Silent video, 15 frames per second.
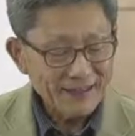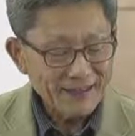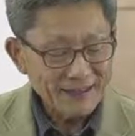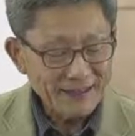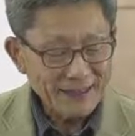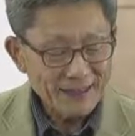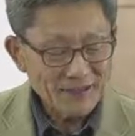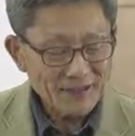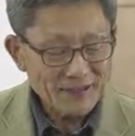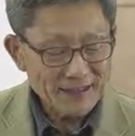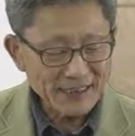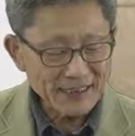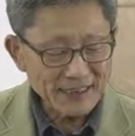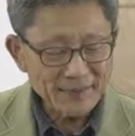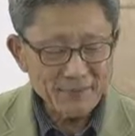Then you
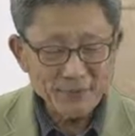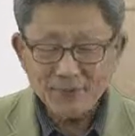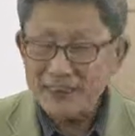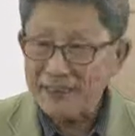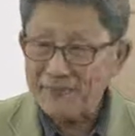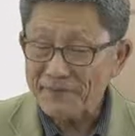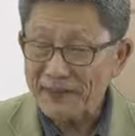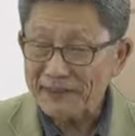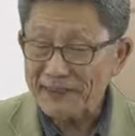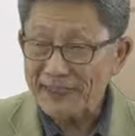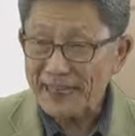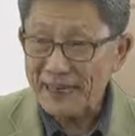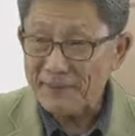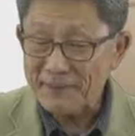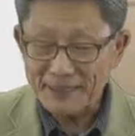see impurity effect
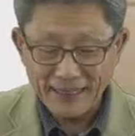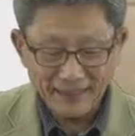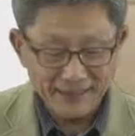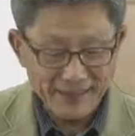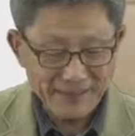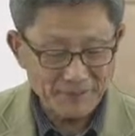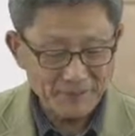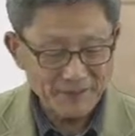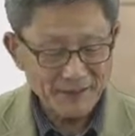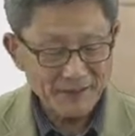can be negligible.